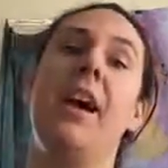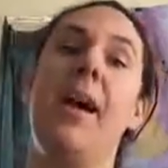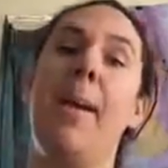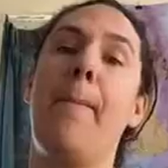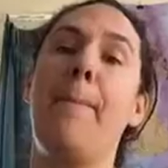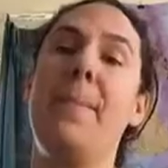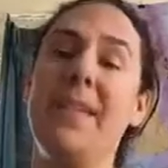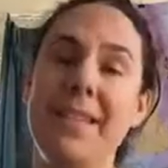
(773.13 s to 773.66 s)

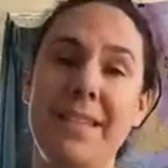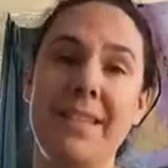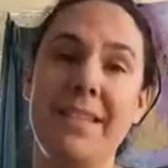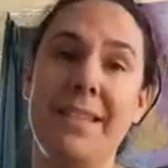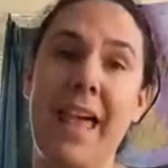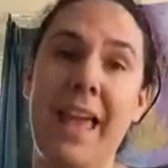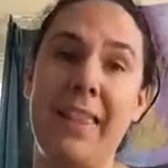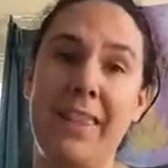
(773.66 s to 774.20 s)
I
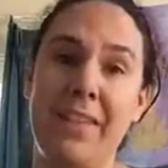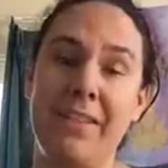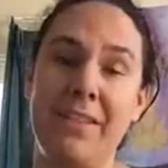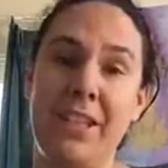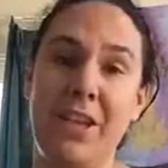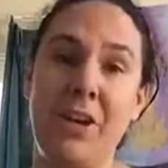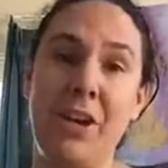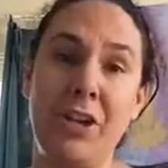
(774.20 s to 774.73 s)
missed that
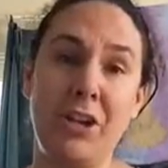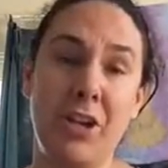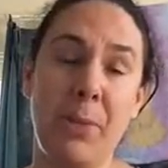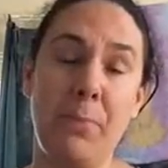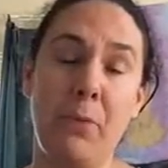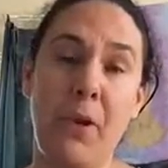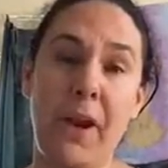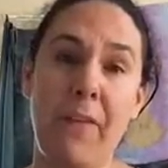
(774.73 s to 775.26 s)
this year. I took
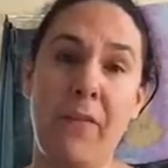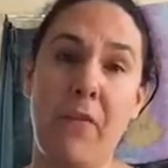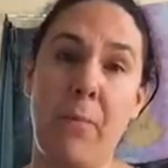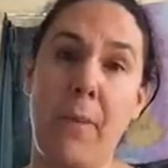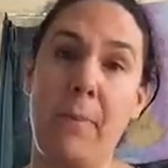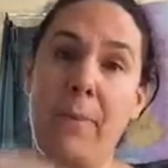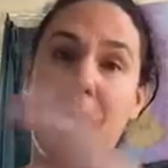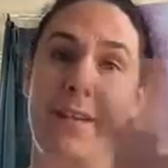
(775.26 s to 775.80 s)
a break
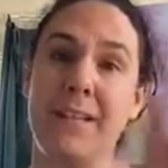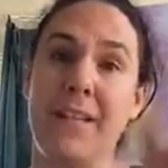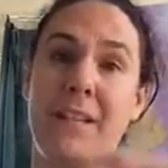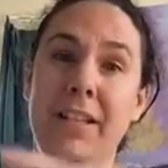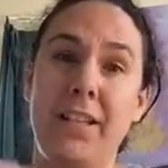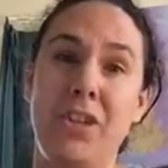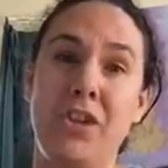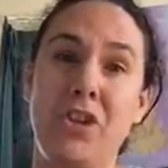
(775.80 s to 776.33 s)
from it because I
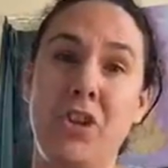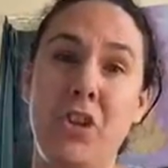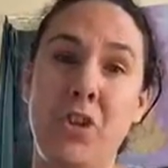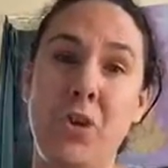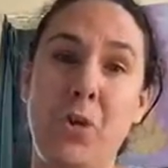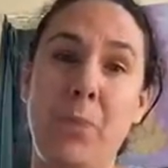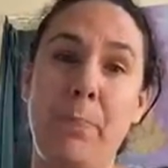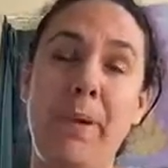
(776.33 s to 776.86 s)
did 2